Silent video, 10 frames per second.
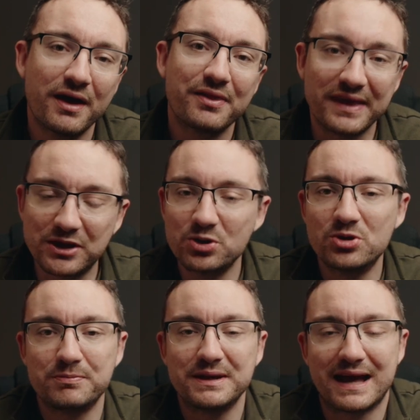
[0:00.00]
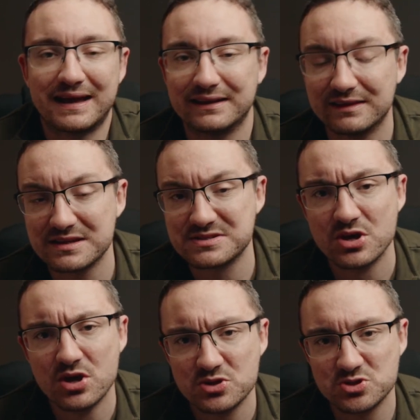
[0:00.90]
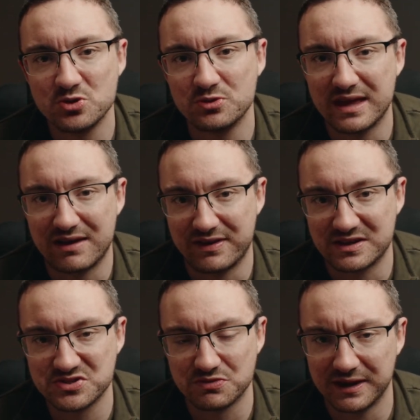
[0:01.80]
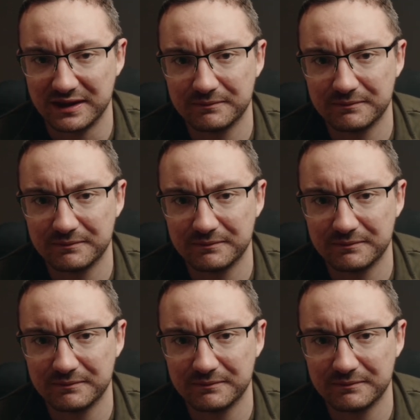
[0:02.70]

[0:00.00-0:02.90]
they could have been adding this to the FX3.